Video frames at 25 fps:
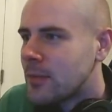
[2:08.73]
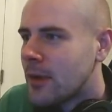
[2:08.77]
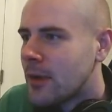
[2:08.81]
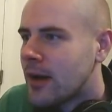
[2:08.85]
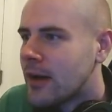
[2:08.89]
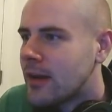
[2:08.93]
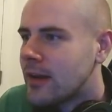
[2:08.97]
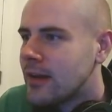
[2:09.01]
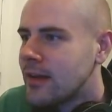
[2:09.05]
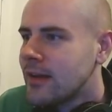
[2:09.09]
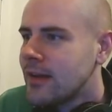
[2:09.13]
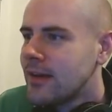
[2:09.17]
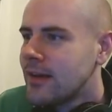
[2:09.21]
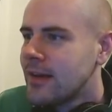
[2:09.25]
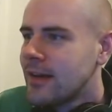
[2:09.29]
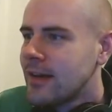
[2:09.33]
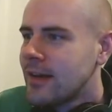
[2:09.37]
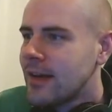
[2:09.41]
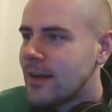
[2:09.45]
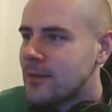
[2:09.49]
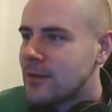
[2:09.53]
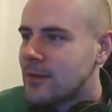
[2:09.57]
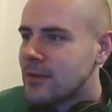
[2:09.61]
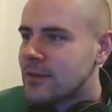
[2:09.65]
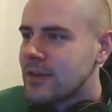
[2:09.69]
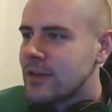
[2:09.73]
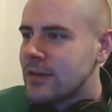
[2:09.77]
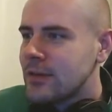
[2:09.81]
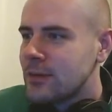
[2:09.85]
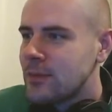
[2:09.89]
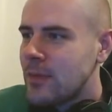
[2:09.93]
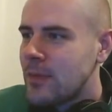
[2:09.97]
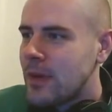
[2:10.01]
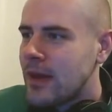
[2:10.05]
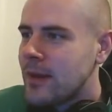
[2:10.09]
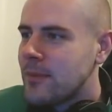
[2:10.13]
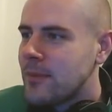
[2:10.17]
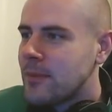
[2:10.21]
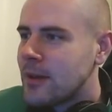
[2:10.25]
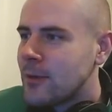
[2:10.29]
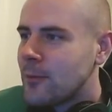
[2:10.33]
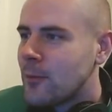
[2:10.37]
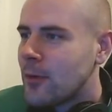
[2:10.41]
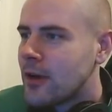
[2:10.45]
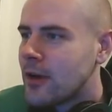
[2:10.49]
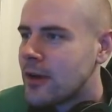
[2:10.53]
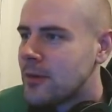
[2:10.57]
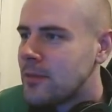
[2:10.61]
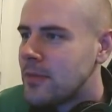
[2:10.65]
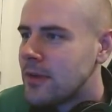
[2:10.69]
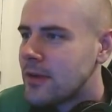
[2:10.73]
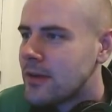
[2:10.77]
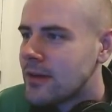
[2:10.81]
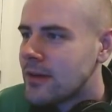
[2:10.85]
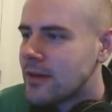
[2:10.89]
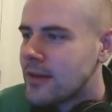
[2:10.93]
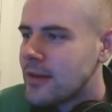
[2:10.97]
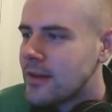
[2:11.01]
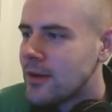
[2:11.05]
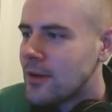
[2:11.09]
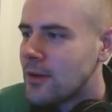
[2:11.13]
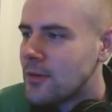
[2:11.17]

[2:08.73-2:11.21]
But if you're just spamming one ability